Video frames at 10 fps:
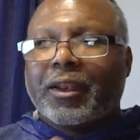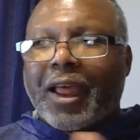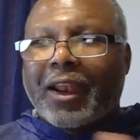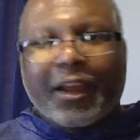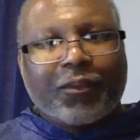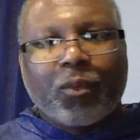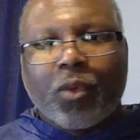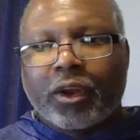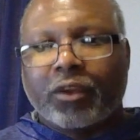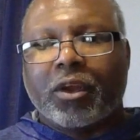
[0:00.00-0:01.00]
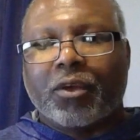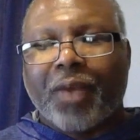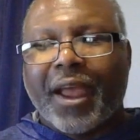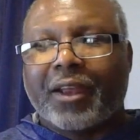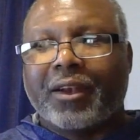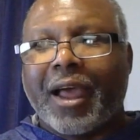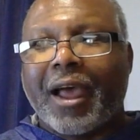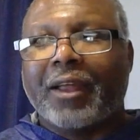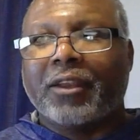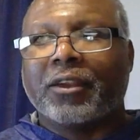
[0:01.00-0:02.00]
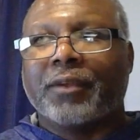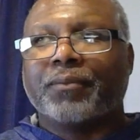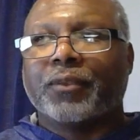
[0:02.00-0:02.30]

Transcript: that everyone is going to recognize,